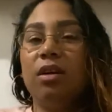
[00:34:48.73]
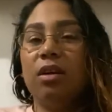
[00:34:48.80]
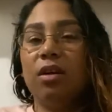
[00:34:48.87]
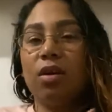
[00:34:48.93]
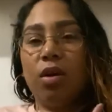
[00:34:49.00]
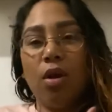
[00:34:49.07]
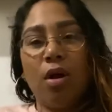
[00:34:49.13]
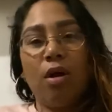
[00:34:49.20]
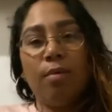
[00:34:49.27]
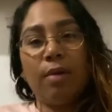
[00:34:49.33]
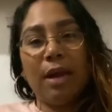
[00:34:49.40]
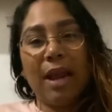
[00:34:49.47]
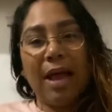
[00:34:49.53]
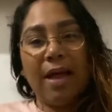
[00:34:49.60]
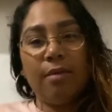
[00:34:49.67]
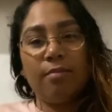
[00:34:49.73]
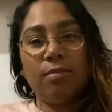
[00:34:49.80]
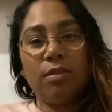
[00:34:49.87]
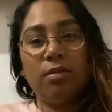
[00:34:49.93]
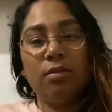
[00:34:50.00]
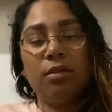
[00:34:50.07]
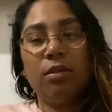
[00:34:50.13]

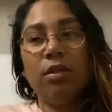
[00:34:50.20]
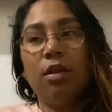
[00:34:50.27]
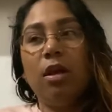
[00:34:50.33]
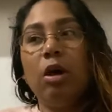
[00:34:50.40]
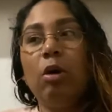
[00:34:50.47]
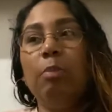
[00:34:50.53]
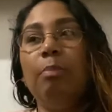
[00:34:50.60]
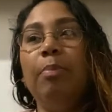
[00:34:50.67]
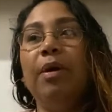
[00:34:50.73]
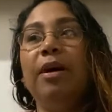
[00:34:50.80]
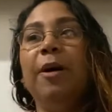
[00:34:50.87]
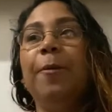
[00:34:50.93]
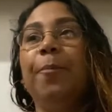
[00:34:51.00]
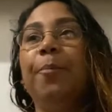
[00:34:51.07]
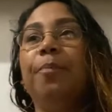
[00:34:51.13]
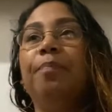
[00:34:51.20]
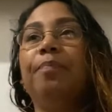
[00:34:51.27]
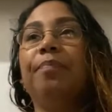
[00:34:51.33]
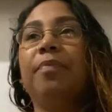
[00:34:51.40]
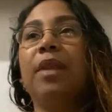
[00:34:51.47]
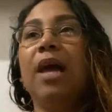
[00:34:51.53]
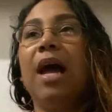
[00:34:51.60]
clams. But
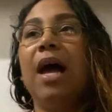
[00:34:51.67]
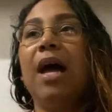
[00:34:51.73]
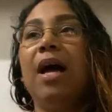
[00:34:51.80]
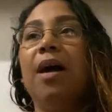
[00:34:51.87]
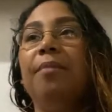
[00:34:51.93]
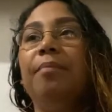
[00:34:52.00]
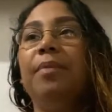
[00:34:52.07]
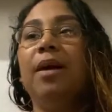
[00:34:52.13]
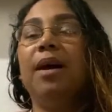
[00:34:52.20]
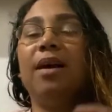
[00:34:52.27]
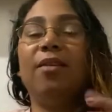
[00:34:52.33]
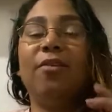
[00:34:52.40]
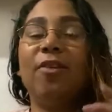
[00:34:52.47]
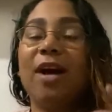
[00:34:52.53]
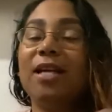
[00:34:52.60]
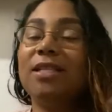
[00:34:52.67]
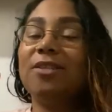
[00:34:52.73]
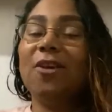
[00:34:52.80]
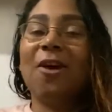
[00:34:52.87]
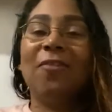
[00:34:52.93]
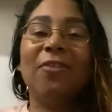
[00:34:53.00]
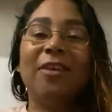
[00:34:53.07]
I don't know. I
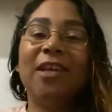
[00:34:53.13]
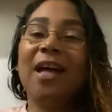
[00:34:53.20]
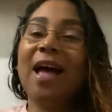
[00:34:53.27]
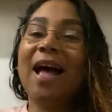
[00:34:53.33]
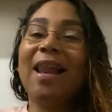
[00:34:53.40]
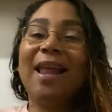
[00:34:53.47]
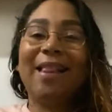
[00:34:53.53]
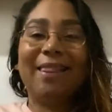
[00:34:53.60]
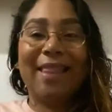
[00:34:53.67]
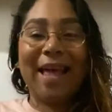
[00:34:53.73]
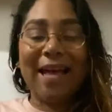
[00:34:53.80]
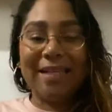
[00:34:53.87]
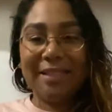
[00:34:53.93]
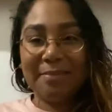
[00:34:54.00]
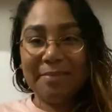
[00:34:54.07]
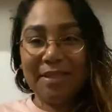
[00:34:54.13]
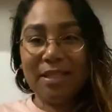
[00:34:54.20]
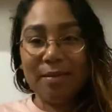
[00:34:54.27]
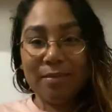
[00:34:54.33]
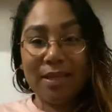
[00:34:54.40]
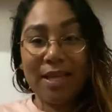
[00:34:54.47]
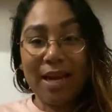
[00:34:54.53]
still have to. That has to be
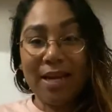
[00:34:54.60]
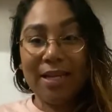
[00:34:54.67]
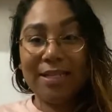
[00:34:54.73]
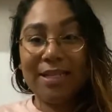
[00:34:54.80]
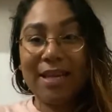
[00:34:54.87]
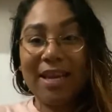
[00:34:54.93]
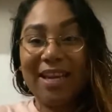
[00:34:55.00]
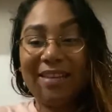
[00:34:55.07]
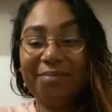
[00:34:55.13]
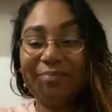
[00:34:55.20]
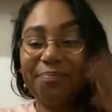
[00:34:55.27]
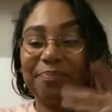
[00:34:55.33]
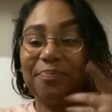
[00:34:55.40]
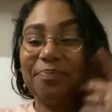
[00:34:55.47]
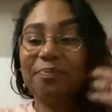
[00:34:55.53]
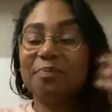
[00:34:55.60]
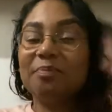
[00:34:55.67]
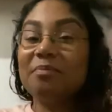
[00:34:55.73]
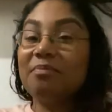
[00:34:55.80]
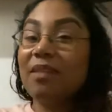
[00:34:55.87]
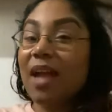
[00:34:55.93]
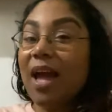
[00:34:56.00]
something that I need
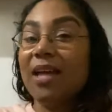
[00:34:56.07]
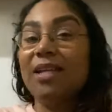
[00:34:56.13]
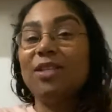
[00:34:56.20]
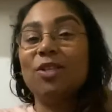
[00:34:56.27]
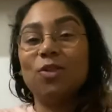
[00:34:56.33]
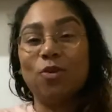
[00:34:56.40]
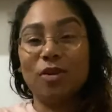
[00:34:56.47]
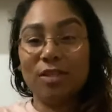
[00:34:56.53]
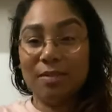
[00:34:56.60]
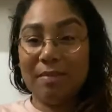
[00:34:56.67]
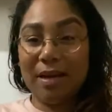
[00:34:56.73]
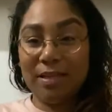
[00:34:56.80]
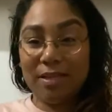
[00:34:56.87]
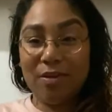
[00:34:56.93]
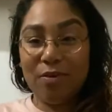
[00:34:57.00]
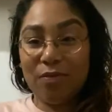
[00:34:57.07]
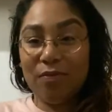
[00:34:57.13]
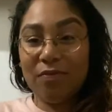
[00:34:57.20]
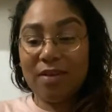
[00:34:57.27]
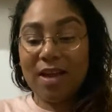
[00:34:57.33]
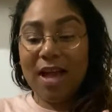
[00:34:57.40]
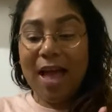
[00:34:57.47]
to talk to
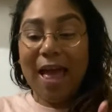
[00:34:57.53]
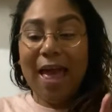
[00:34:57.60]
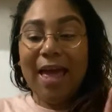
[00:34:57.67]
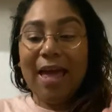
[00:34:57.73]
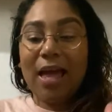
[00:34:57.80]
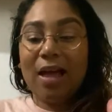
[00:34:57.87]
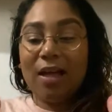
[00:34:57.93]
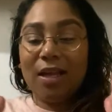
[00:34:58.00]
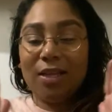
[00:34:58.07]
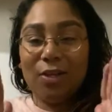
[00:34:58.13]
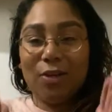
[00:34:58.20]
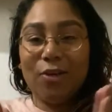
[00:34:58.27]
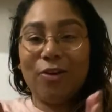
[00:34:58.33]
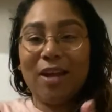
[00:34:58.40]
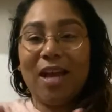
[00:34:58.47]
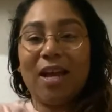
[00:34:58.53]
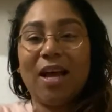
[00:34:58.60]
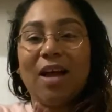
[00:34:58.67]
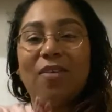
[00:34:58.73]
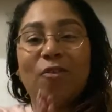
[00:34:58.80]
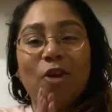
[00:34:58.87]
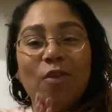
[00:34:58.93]
myself. You know,
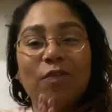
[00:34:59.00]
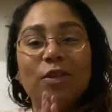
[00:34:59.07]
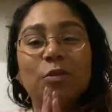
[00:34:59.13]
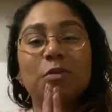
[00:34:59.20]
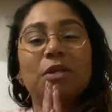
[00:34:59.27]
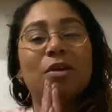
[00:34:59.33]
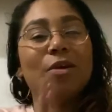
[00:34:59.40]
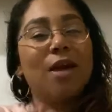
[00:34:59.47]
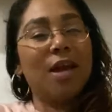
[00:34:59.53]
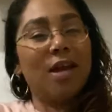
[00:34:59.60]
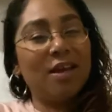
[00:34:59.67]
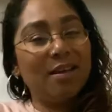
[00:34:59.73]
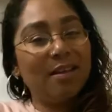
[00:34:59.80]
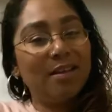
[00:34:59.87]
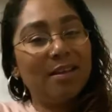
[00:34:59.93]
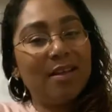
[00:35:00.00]
like, crawfish was like, okay,